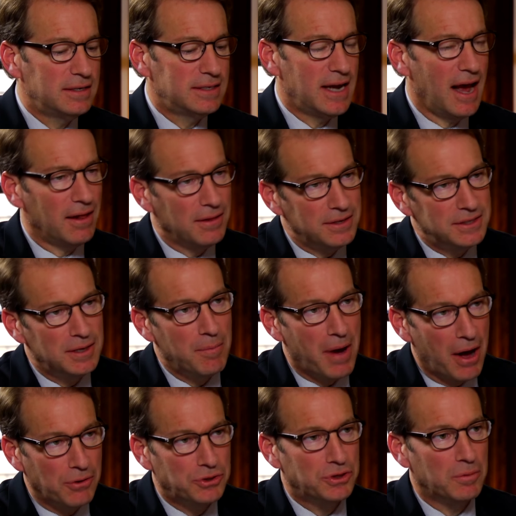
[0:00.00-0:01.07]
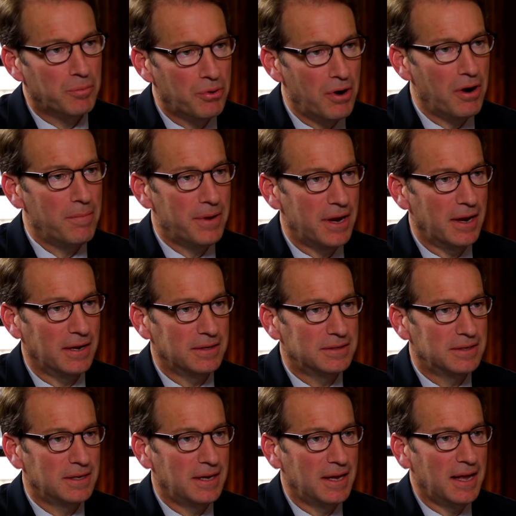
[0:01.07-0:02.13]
Tell us about your prayer meetings.